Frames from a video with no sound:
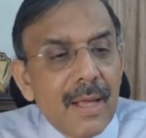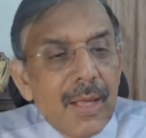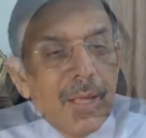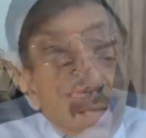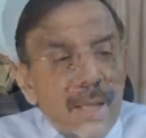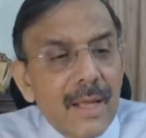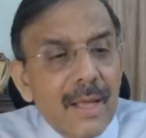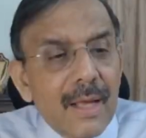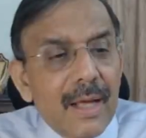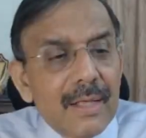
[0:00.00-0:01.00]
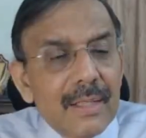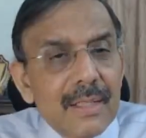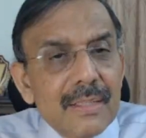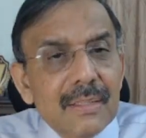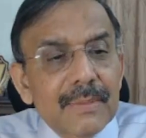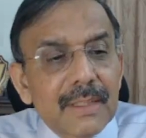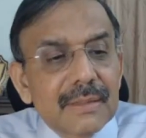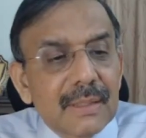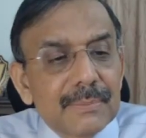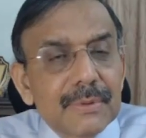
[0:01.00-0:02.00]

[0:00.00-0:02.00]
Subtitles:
And here are some examples of